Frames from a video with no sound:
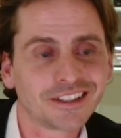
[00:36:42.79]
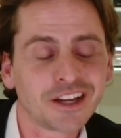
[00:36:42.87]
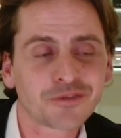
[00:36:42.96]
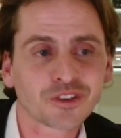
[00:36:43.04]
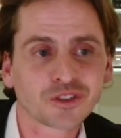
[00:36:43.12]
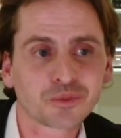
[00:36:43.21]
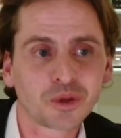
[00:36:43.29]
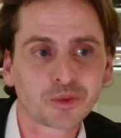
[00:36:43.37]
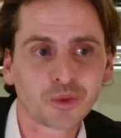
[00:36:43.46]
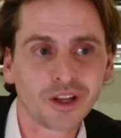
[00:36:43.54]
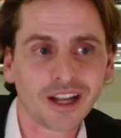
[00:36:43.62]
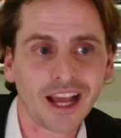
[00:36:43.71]
the difference
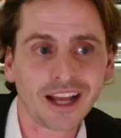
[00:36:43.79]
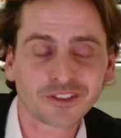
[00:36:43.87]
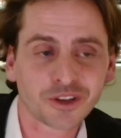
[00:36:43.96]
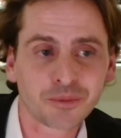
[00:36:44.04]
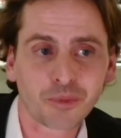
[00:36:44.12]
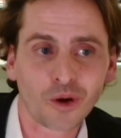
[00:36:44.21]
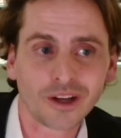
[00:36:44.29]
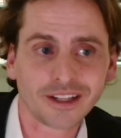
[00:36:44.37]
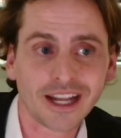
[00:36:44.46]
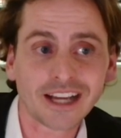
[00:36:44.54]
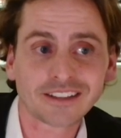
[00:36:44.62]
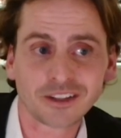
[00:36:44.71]
between entry
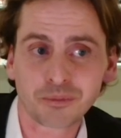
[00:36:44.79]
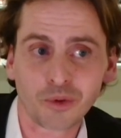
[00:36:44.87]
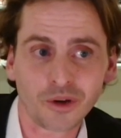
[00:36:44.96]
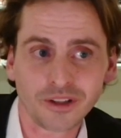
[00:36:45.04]
point and exit